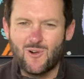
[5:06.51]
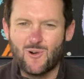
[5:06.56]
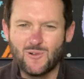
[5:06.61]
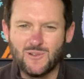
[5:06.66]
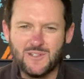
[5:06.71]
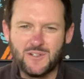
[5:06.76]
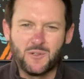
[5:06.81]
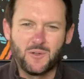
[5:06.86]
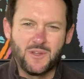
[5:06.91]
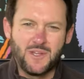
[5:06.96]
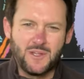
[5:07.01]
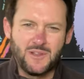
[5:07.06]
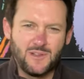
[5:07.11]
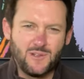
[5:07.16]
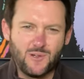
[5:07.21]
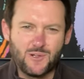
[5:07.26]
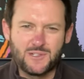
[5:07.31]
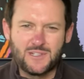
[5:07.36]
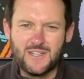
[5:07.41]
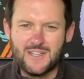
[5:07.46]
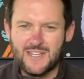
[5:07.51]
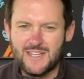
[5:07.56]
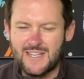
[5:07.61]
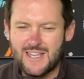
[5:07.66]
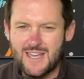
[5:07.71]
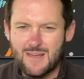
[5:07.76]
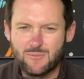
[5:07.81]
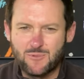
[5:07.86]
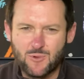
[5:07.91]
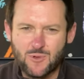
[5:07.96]
car literally looked like it
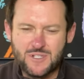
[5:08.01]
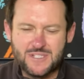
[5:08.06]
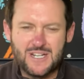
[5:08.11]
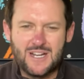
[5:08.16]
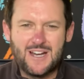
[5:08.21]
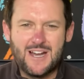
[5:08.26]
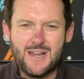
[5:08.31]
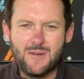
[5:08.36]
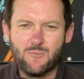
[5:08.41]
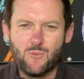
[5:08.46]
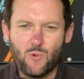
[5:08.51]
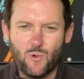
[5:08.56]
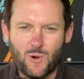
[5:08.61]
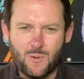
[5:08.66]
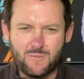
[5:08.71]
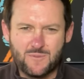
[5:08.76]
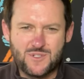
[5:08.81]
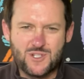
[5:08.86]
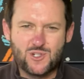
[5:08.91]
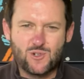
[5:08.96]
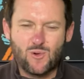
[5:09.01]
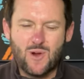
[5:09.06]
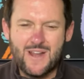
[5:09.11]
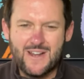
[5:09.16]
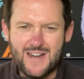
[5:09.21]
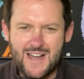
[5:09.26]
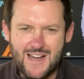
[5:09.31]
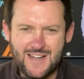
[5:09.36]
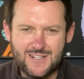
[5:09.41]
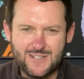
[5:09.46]
came through a time warp
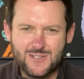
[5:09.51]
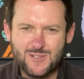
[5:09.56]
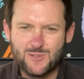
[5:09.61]
straight out of